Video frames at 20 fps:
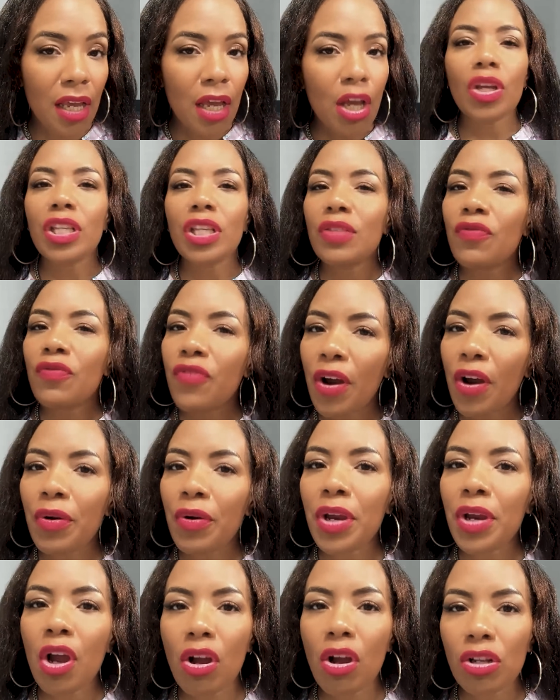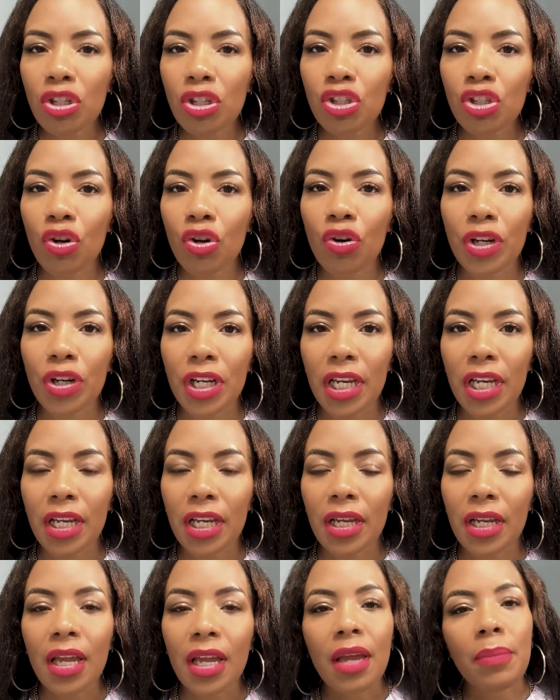So it's very
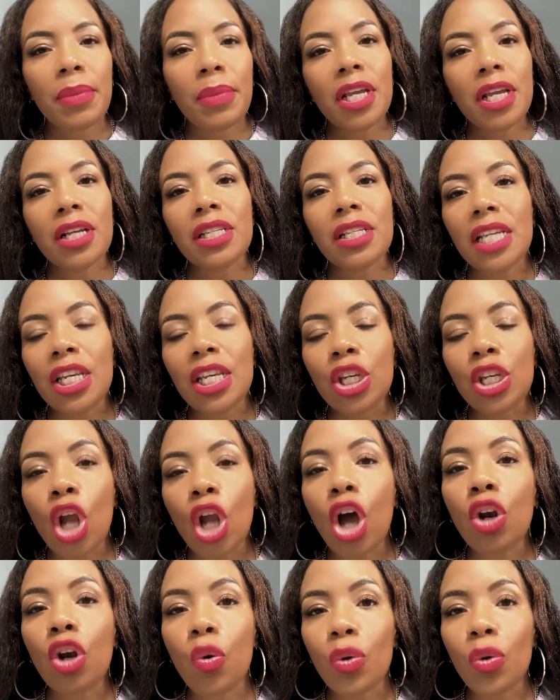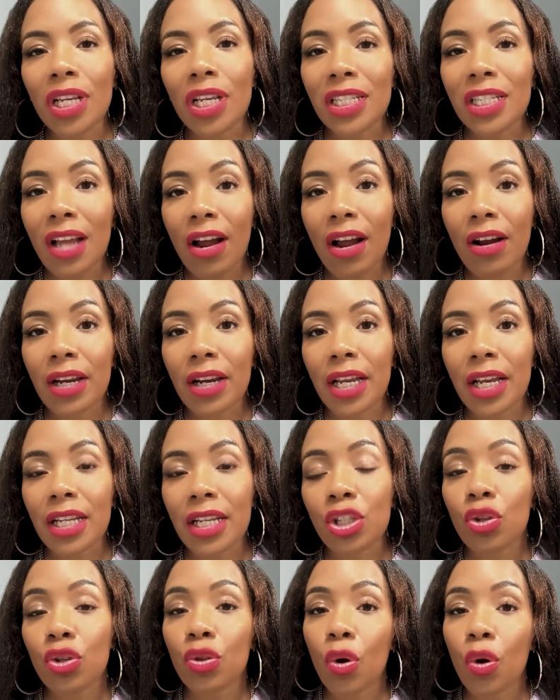concerning because it not only
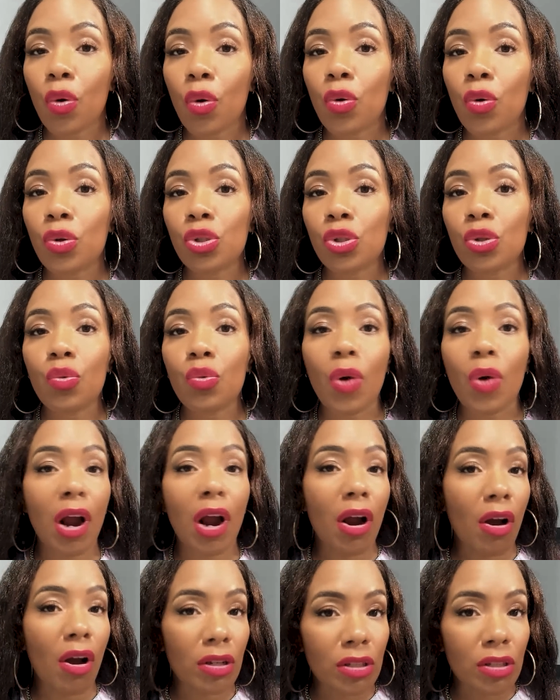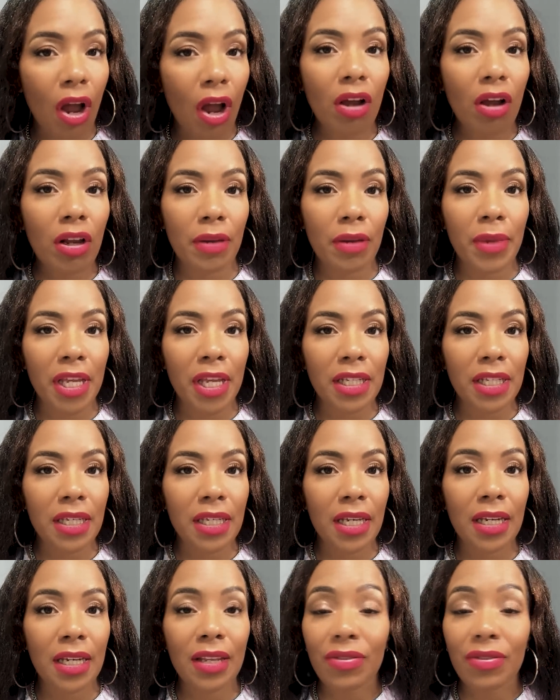targets those who are
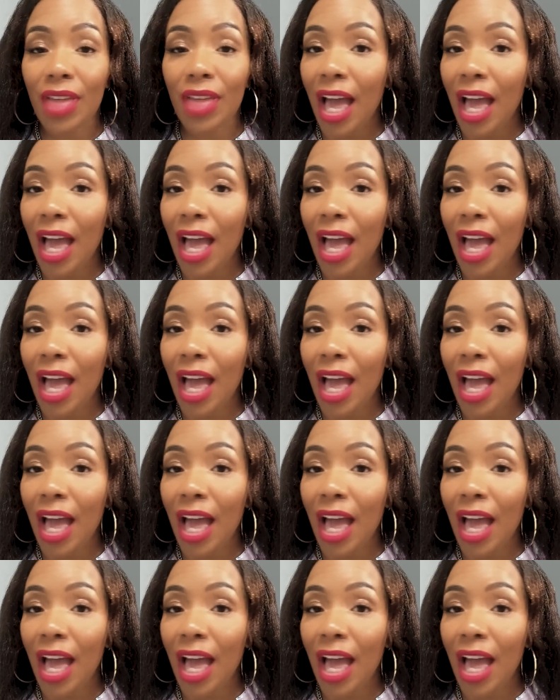undocumented,